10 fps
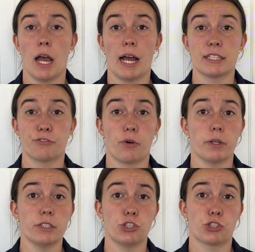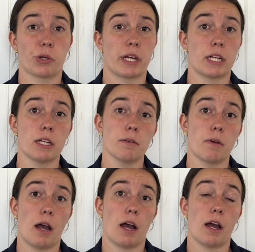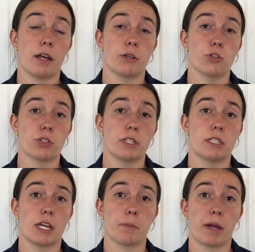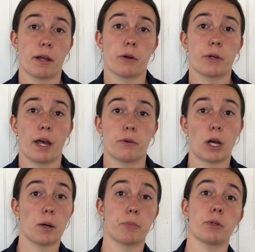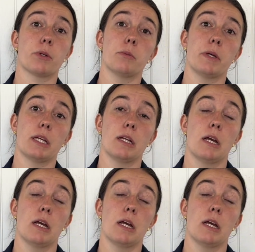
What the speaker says: As far as training, I usually take my arrow count up a little bit.